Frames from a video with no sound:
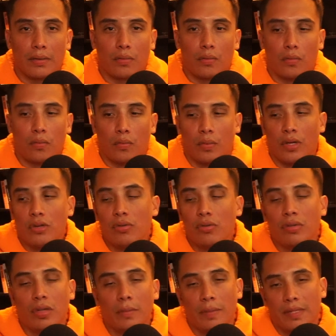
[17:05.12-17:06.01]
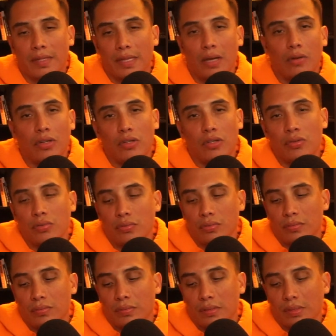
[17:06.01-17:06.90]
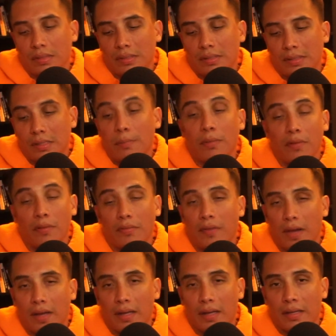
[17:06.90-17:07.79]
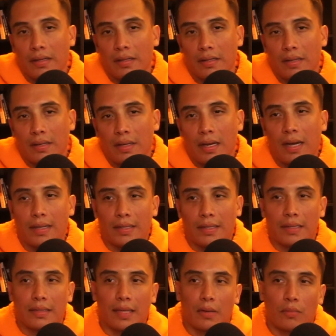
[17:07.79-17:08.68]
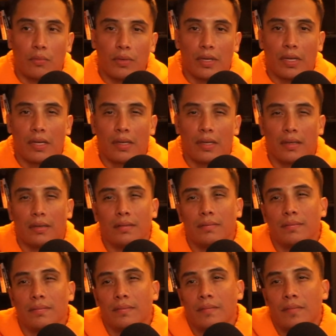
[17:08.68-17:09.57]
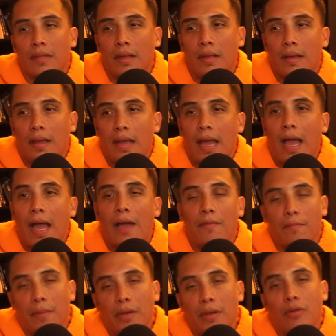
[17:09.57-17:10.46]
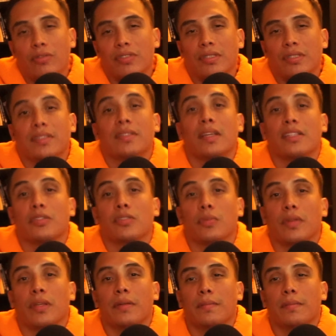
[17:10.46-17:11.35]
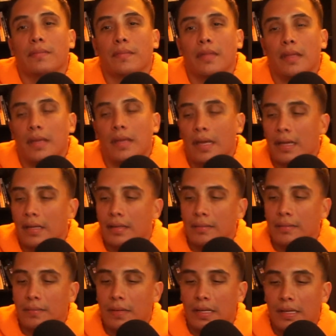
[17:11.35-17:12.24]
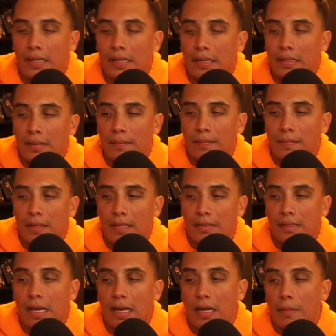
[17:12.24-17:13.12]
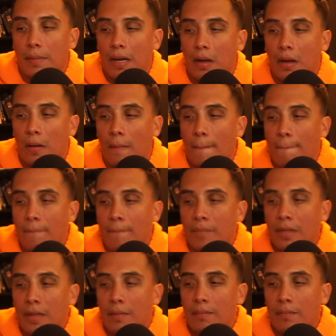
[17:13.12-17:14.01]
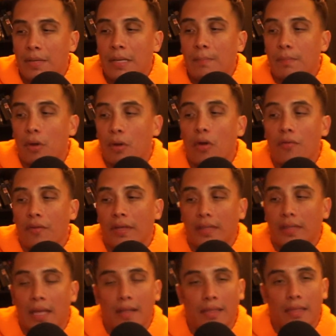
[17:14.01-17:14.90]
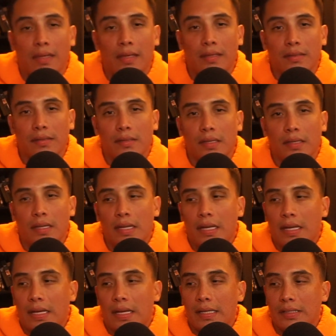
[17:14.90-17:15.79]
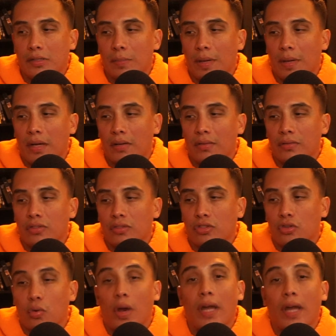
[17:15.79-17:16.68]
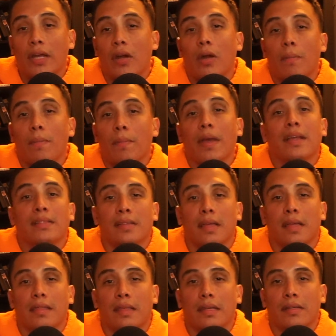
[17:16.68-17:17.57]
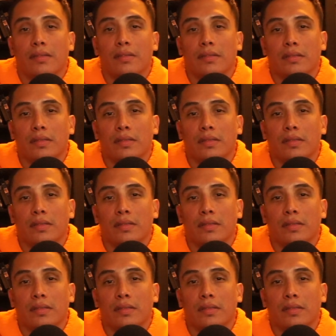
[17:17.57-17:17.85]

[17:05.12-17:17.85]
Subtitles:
when you dumb it down and you simplify it, I think that we can have better success with it. And it's not about being perfect at things. It's about trying our best at things.